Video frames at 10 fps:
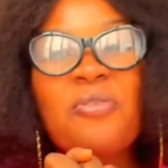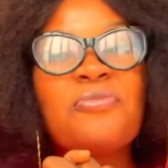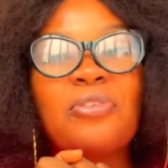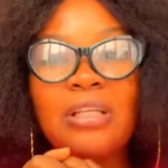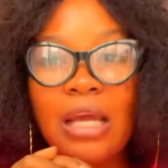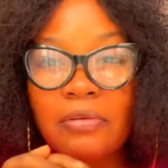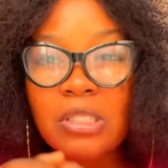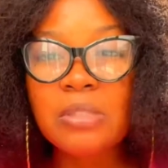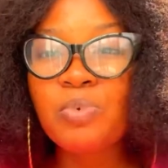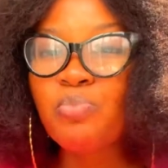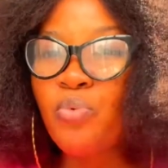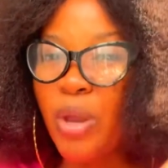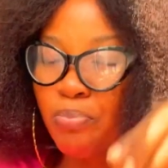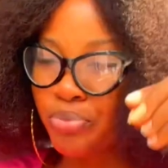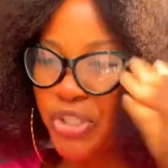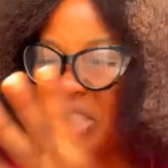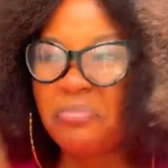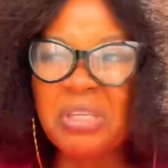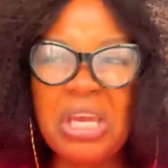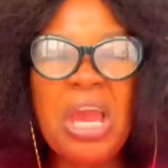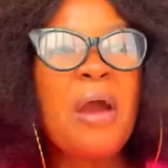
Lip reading: for life. These people were pushing me.